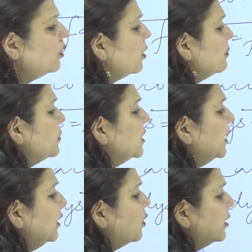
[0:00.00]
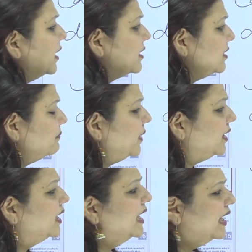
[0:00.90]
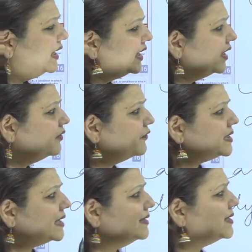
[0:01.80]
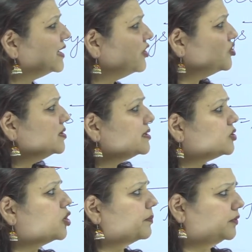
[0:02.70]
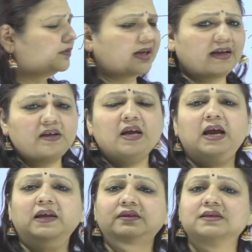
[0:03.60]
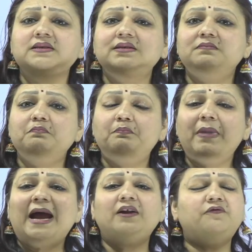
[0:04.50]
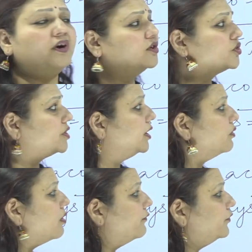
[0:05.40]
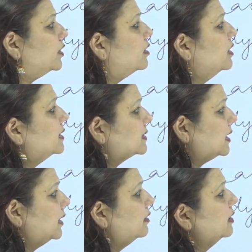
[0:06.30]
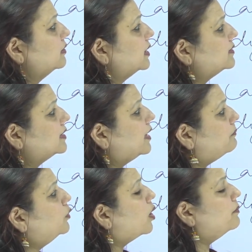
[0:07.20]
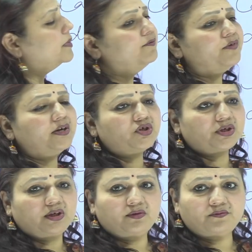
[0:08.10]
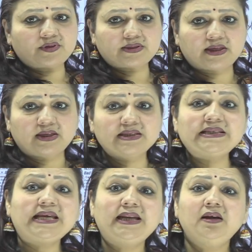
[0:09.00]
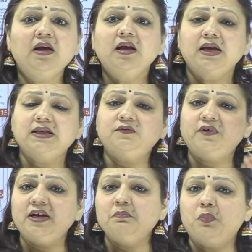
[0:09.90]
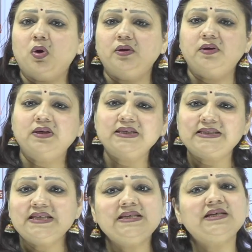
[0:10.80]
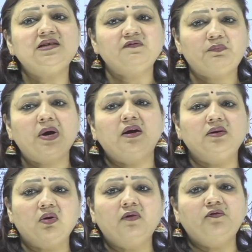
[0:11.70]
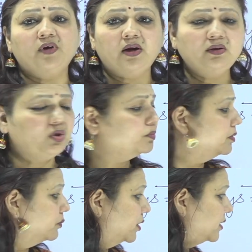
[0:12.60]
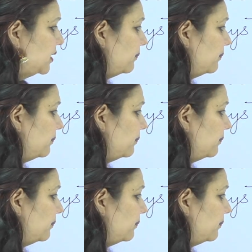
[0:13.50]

or a burning or a cutting pain, any kind of a sensation stops in that, and this is bad functioning of the skin. That's abnormal functioning of the skin. Skin is very important, a sensitive part of our human body.